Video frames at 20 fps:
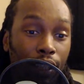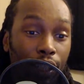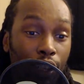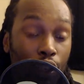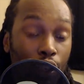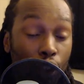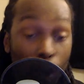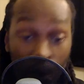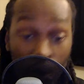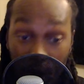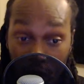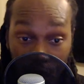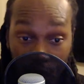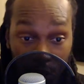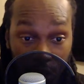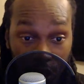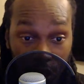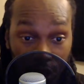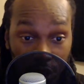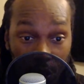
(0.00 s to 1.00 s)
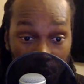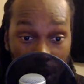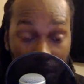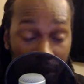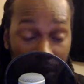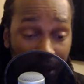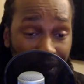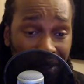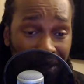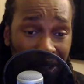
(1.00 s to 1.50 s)
No good whatsoever.
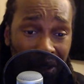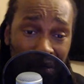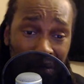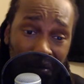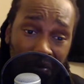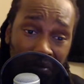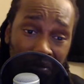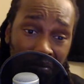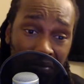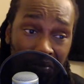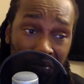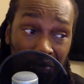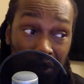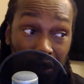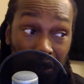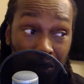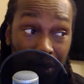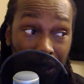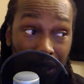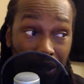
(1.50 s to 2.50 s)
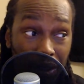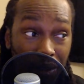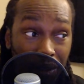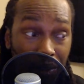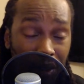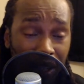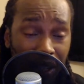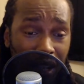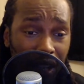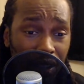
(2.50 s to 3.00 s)
Even though, truth be told,
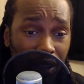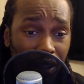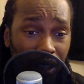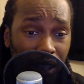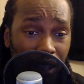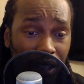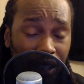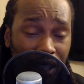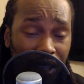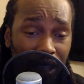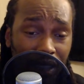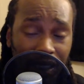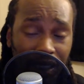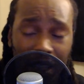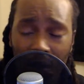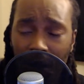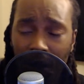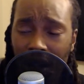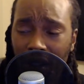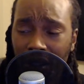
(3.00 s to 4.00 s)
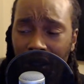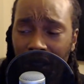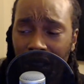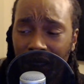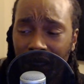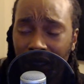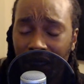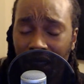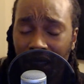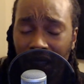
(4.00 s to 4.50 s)
Deontay Wilder,
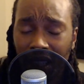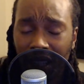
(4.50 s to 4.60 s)
doesn't he?